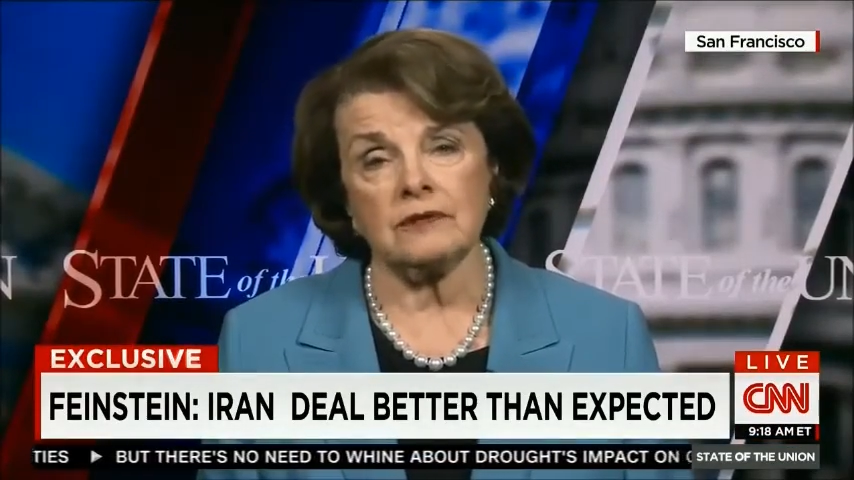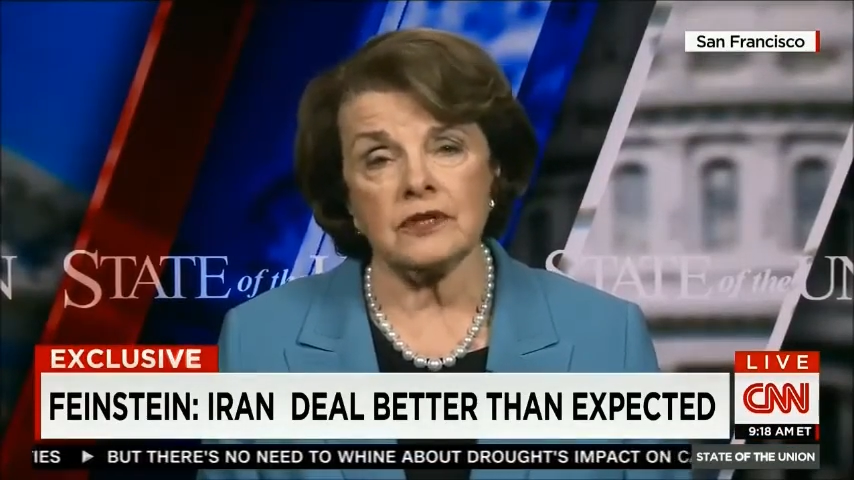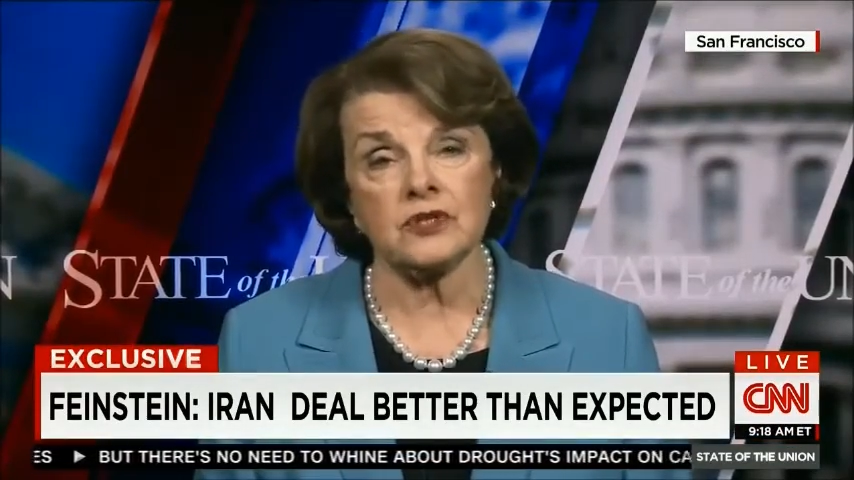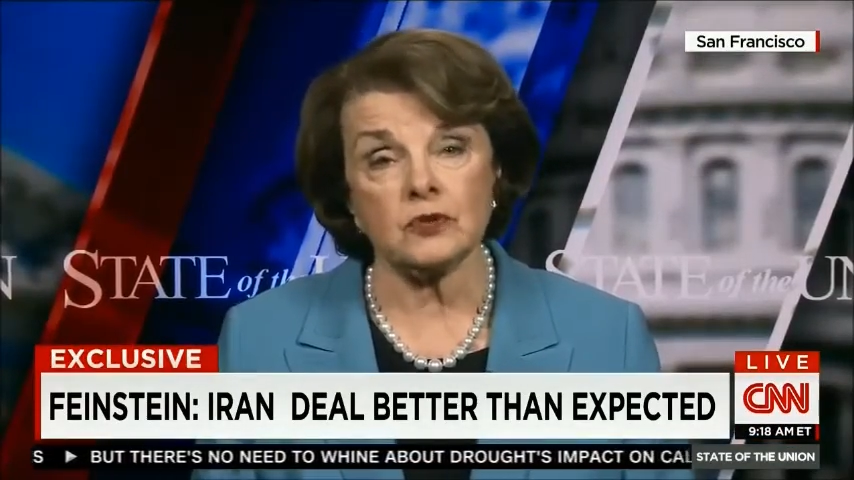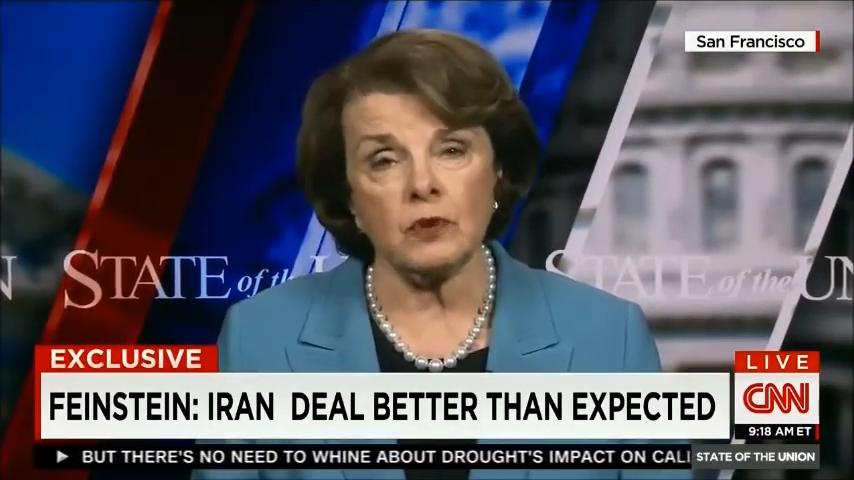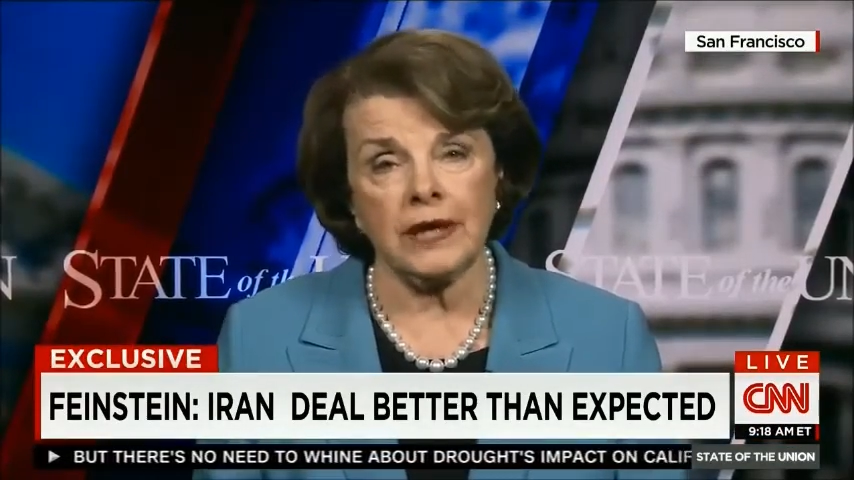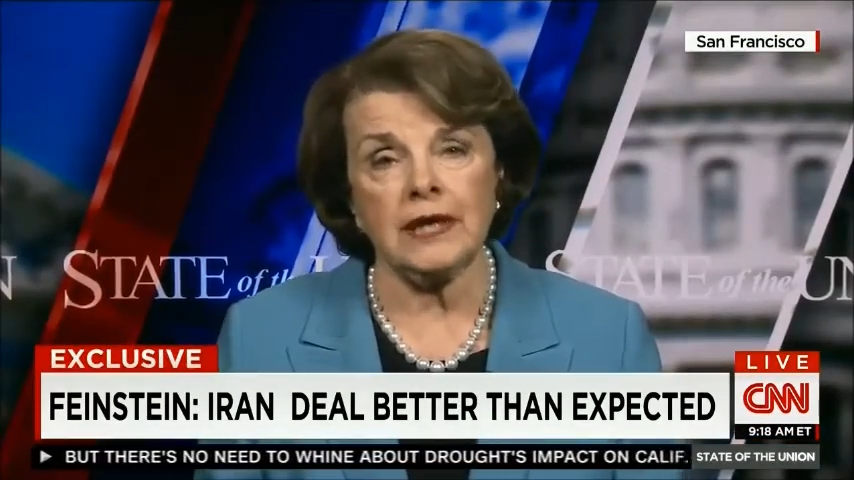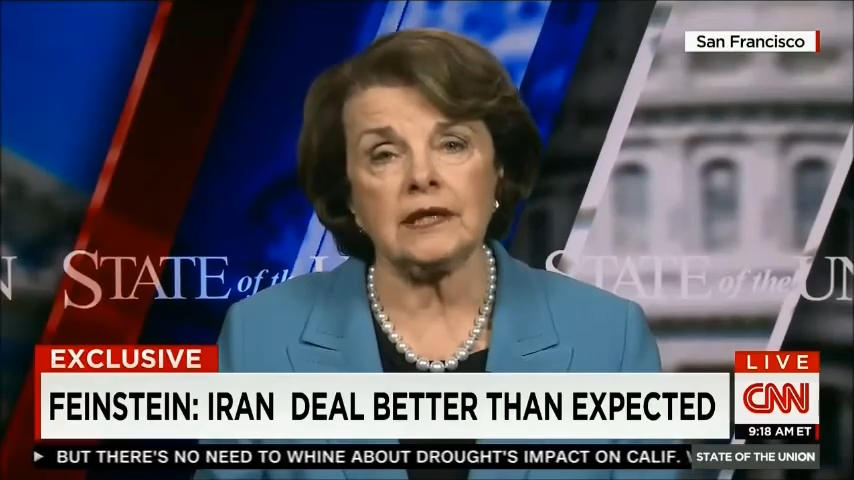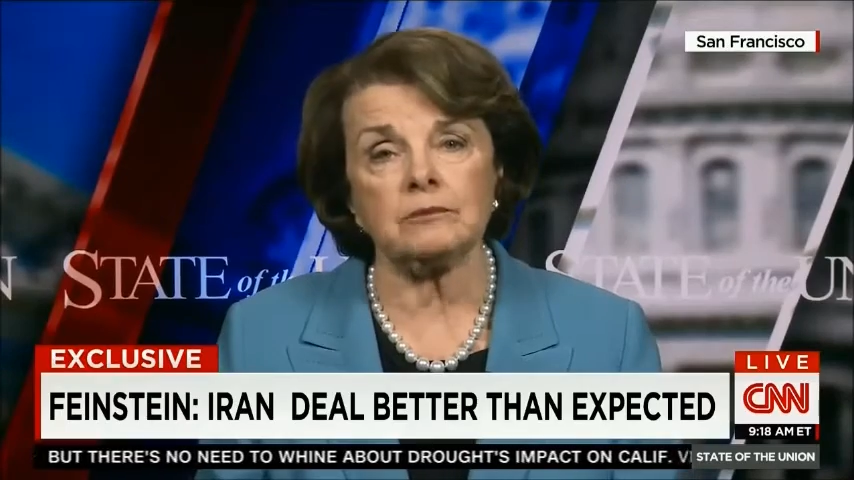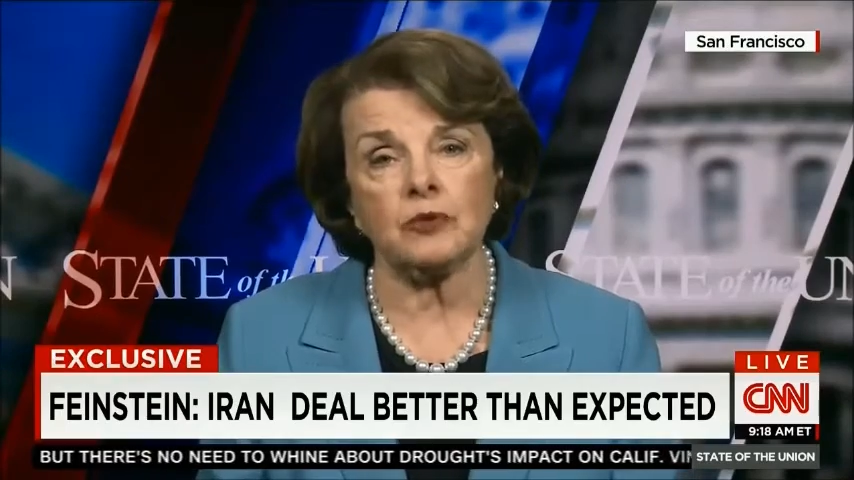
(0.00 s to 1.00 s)
and this
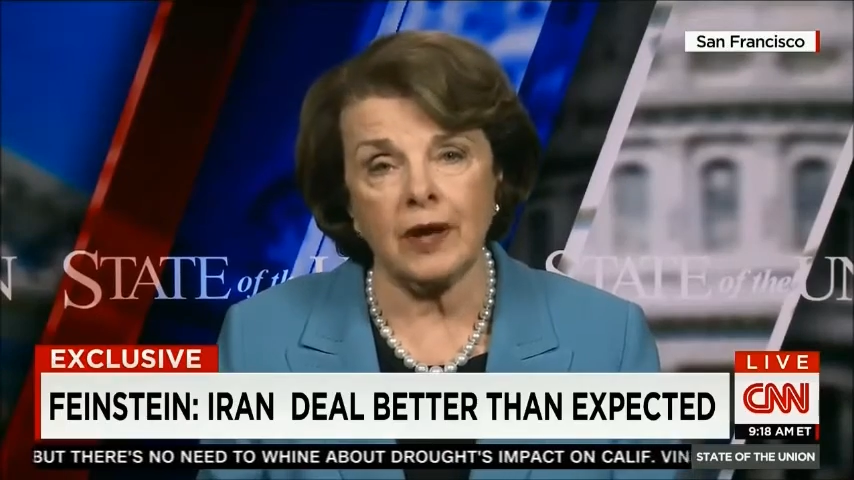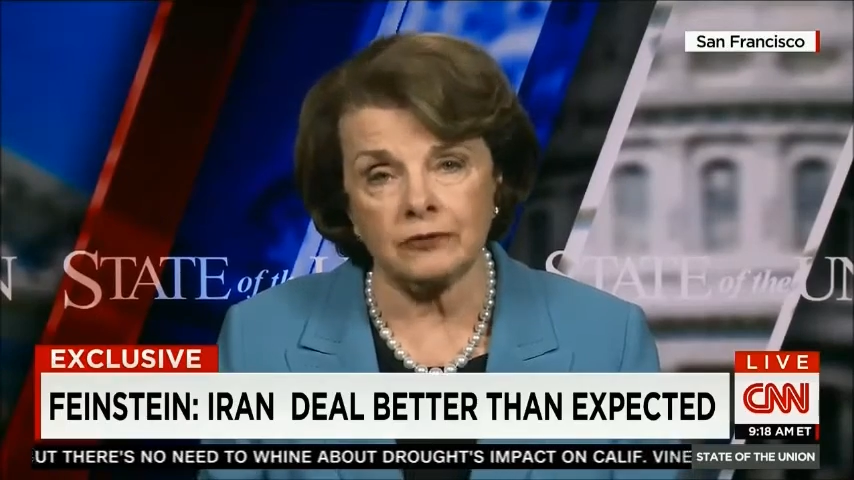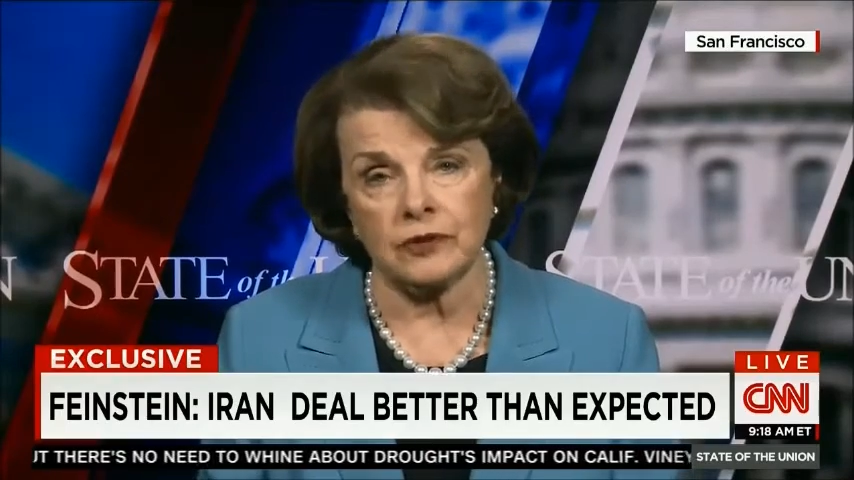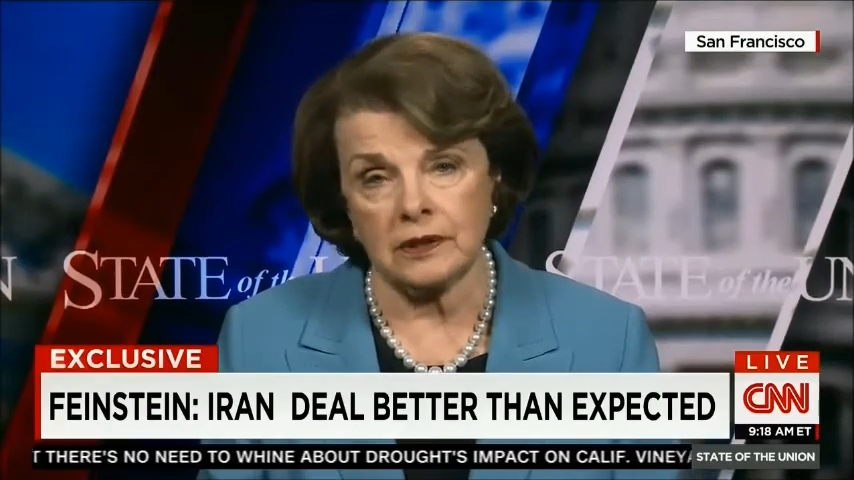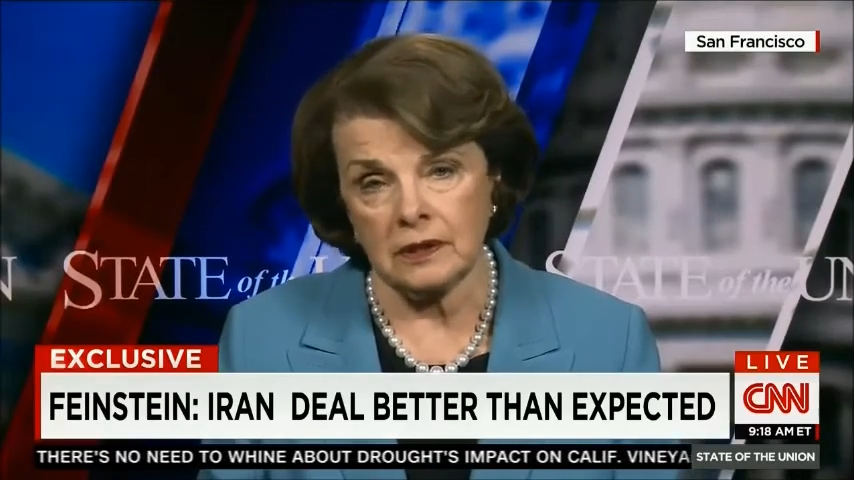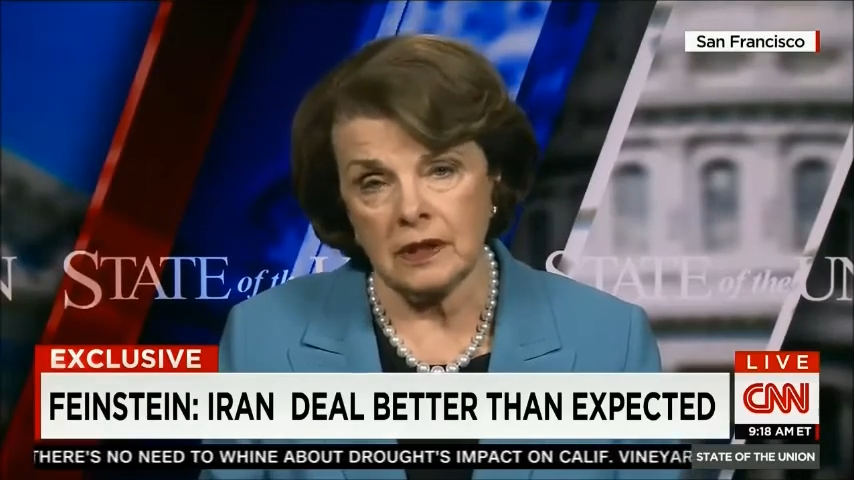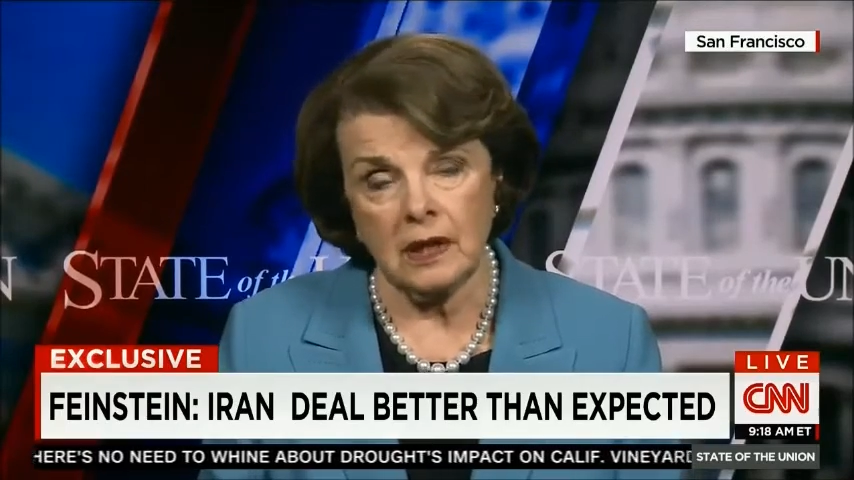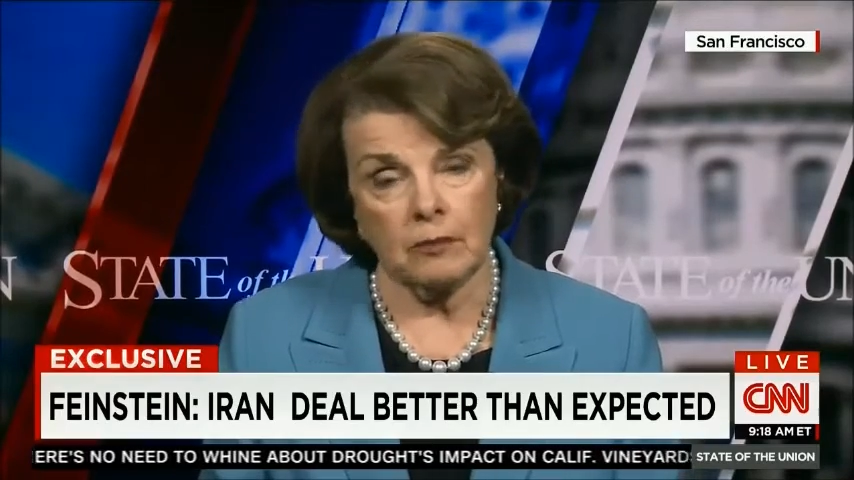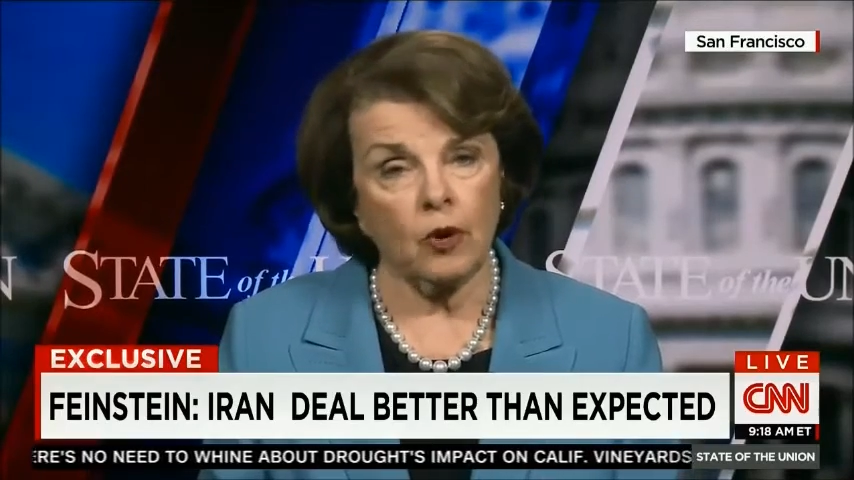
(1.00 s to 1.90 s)
Iranian president,